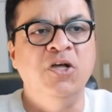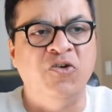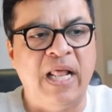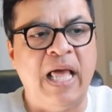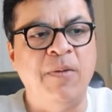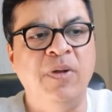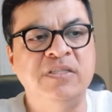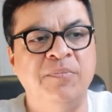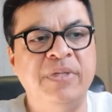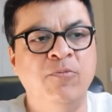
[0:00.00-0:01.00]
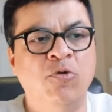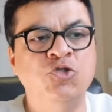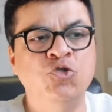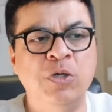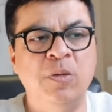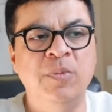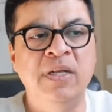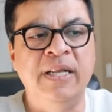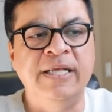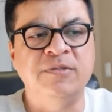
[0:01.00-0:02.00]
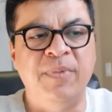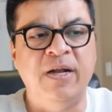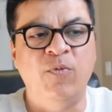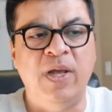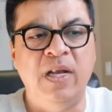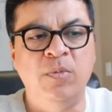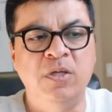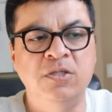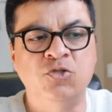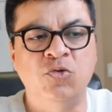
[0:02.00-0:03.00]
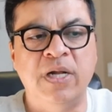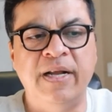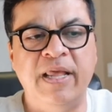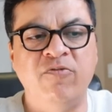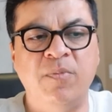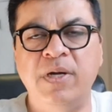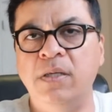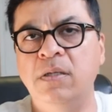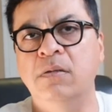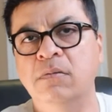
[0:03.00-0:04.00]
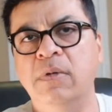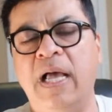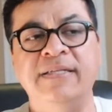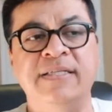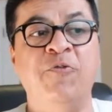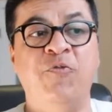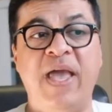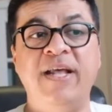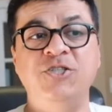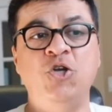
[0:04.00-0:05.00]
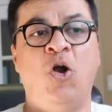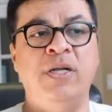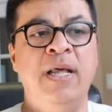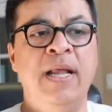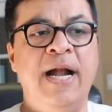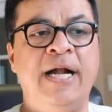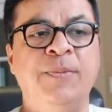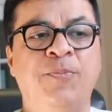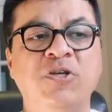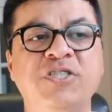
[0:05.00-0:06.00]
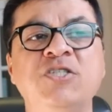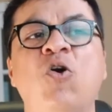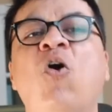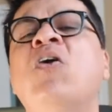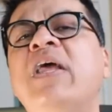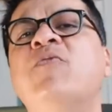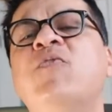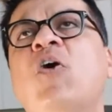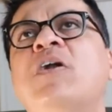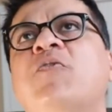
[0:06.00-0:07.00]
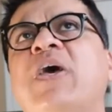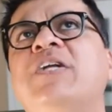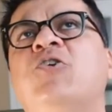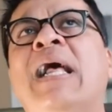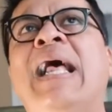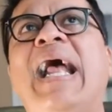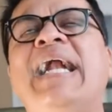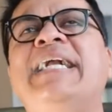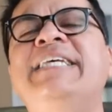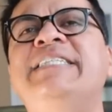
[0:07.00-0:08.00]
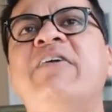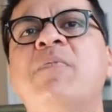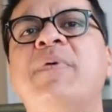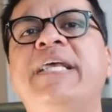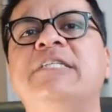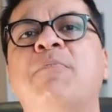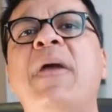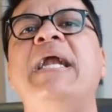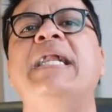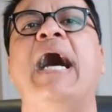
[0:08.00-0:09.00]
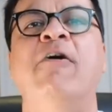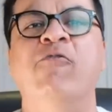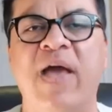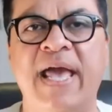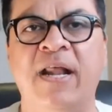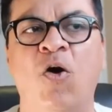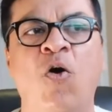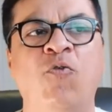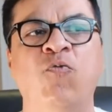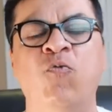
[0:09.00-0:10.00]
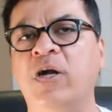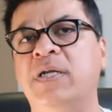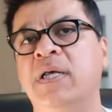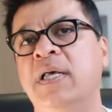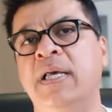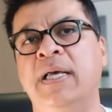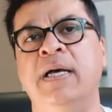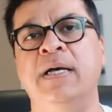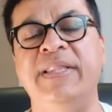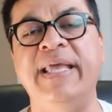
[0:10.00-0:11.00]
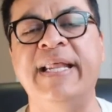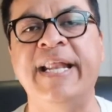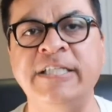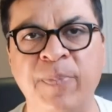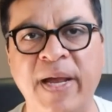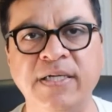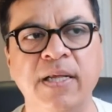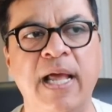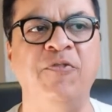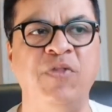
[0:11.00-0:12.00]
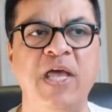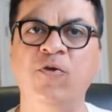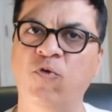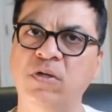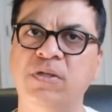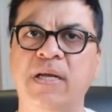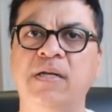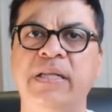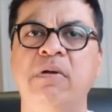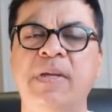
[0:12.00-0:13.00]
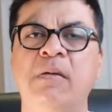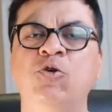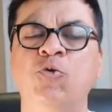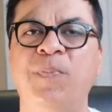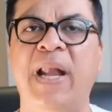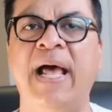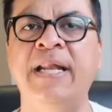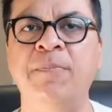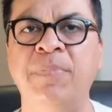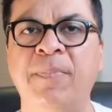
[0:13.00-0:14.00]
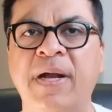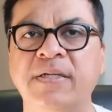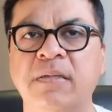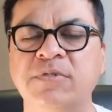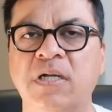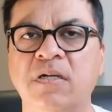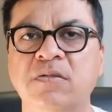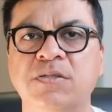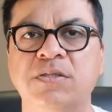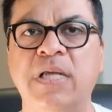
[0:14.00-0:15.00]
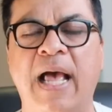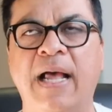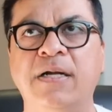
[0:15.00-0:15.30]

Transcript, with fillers: reliable, something more suitable is made available so that everybody, you know, has a fair shot at the process, or if not a fair shot, at least everybody is made aware of what uh, they can expect, and therefore then they will be able to plan and prepare themselves